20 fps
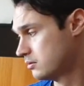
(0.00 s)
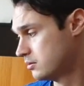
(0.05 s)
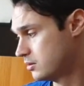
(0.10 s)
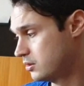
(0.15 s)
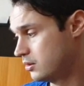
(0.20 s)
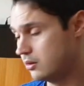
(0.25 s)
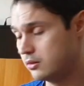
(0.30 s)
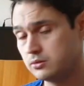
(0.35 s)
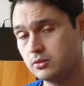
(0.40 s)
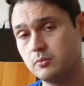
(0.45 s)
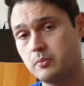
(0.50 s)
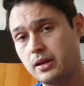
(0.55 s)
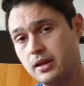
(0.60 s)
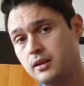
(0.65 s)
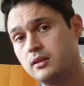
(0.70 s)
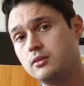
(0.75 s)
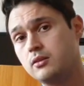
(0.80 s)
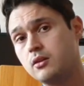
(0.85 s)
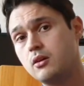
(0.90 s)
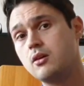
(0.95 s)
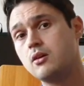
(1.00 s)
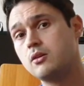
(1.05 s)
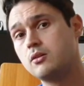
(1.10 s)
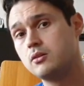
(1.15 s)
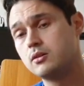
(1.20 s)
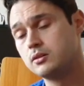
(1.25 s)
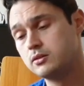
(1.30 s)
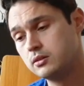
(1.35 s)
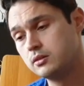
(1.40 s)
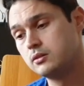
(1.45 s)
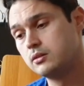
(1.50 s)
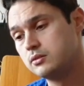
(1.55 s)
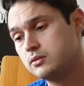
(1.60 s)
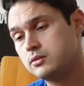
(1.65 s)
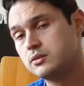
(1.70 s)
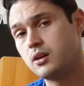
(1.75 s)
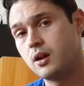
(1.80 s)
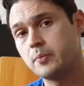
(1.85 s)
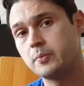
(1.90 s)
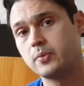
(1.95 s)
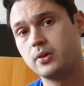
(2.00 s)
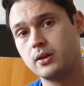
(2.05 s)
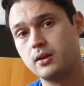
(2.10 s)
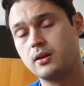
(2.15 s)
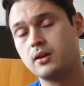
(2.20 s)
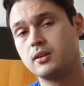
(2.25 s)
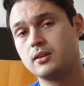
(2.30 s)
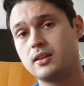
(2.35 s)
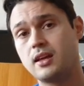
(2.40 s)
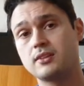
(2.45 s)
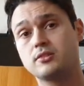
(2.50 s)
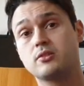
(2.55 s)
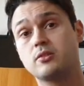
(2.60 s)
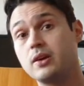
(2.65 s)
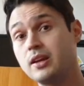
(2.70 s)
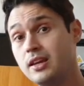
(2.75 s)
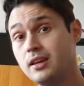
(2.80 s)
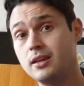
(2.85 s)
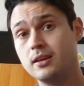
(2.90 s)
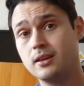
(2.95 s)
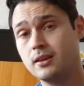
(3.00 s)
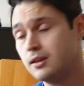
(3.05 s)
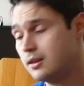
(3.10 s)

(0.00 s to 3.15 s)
you know, somebody need to go and chop that tree,